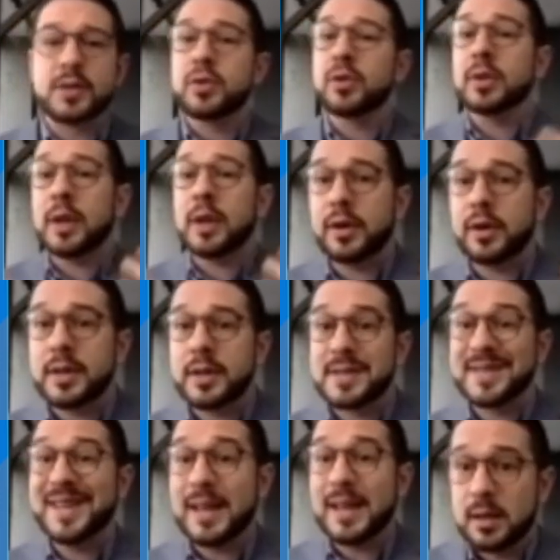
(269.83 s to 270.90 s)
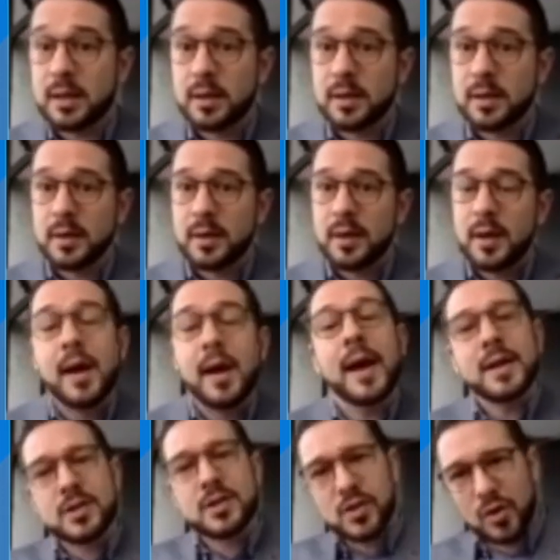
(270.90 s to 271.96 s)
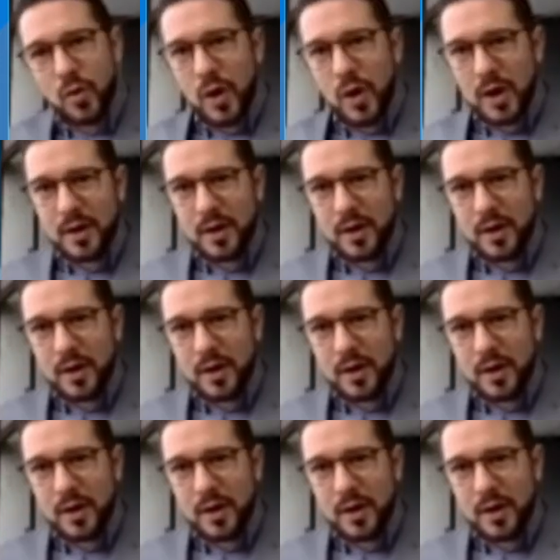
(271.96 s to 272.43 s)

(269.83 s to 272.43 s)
your letter is D, and so on.